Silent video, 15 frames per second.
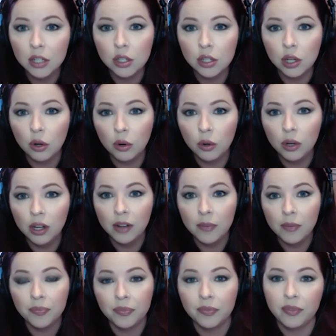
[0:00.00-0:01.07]
So
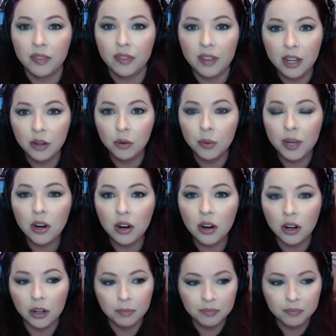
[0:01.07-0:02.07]
here we are.